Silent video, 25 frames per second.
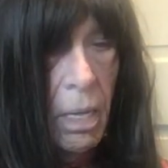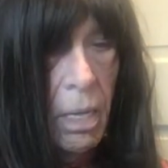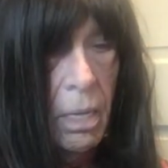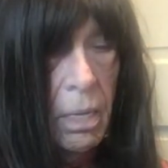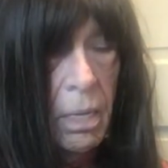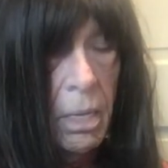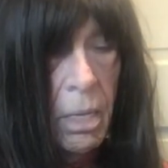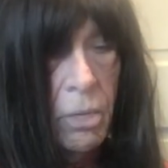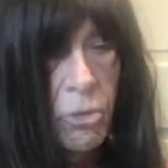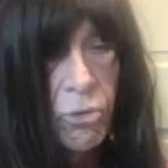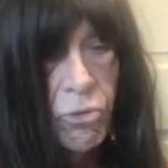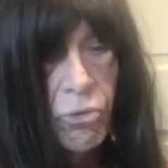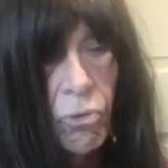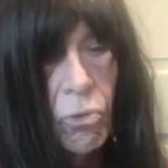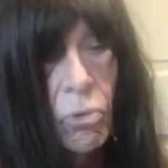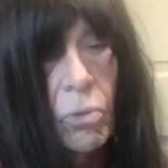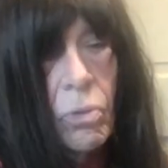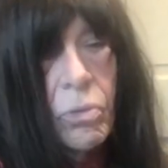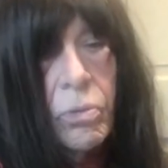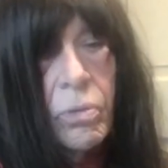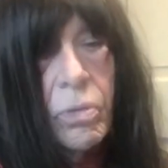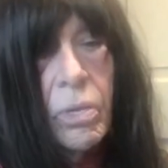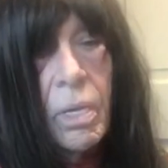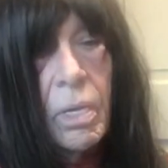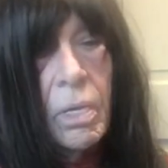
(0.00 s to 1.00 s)
Ken
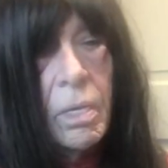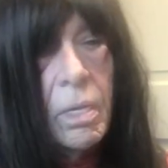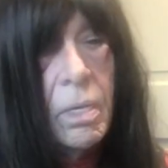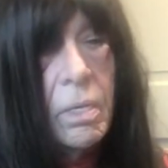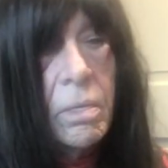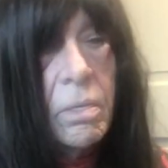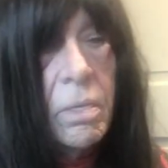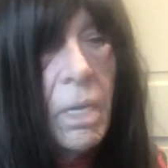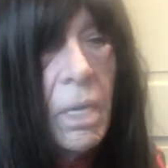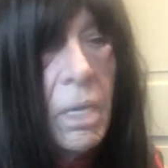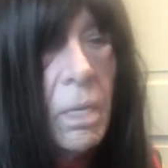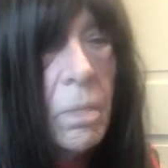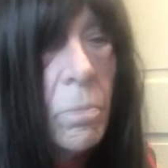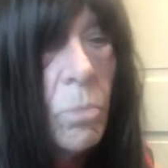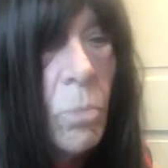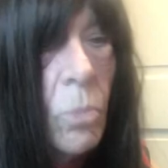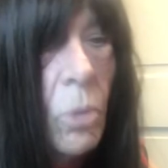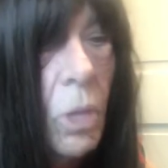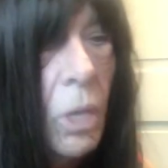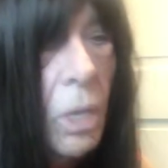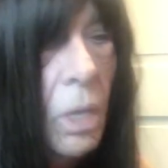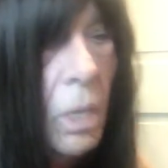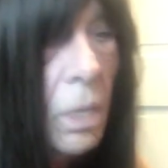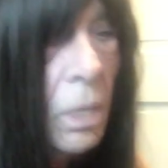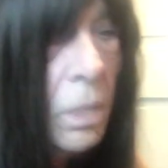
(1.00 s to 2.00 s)
Shoulders had the exact
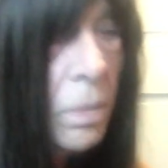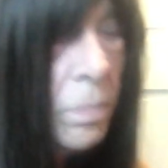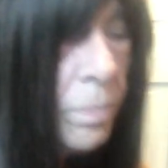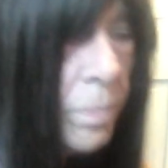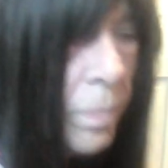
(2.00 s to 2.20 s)
model,